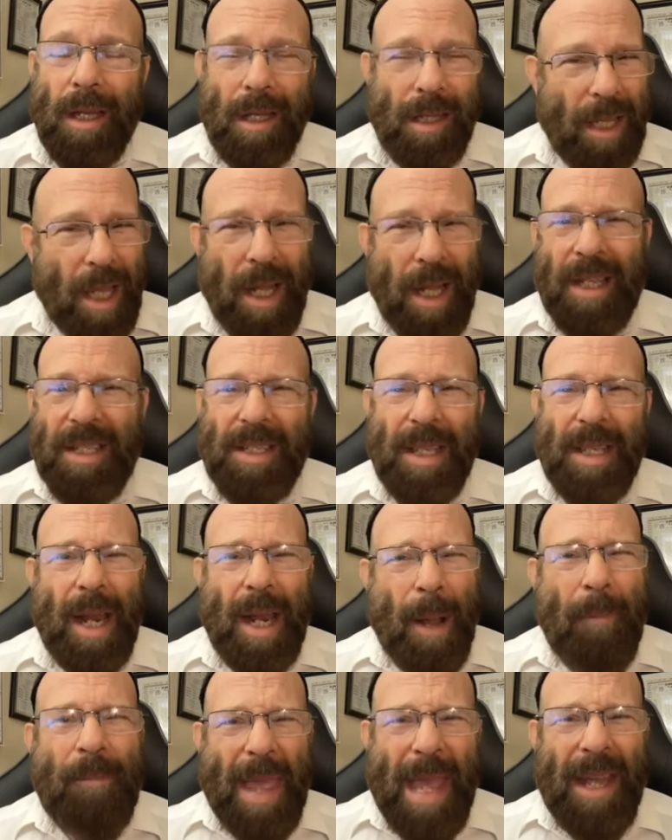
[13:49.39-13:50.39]
Like I said,
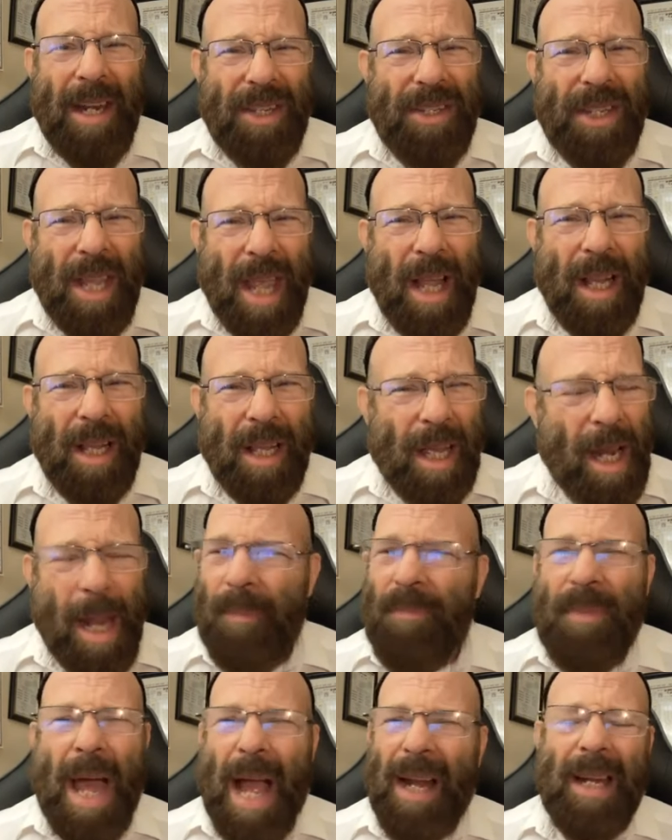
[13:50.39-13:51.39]
I'm mad as hell and
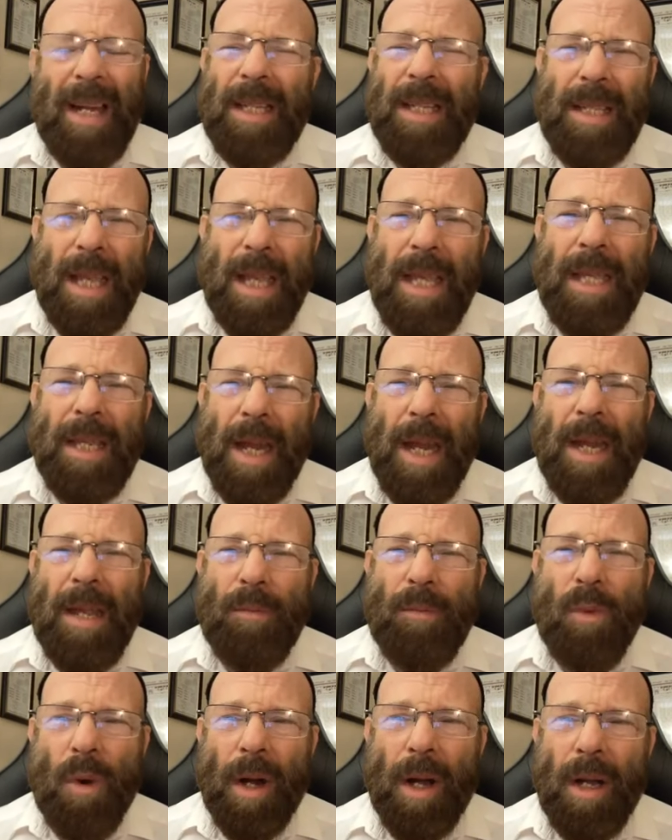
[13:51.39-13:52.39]
I'm not going to take it
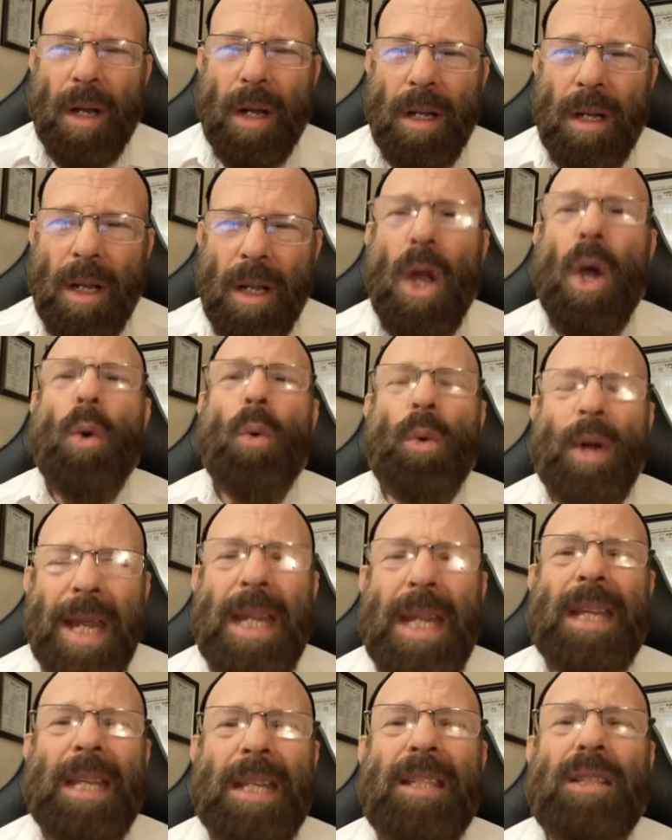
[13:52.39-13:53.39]
anymore. We
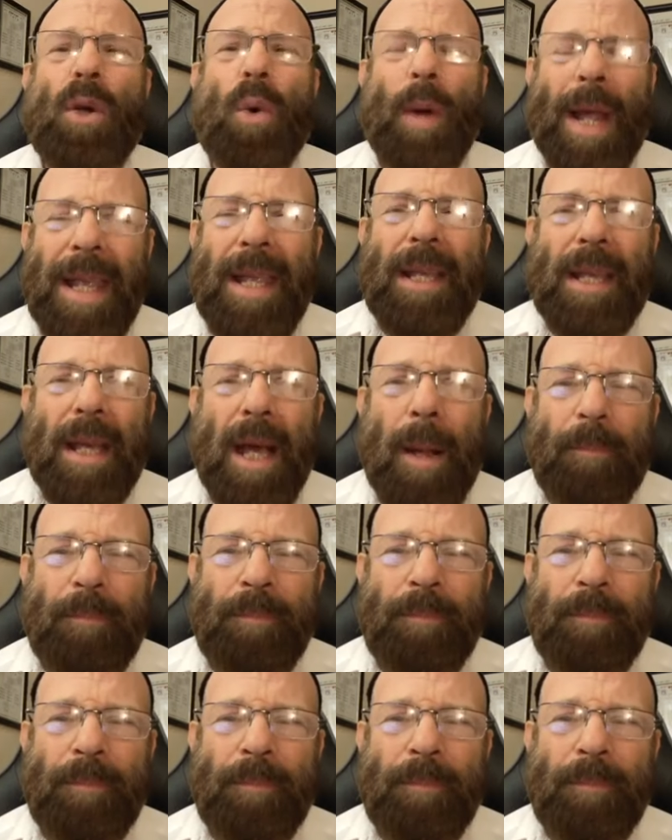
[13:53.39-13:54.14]
need to wake up.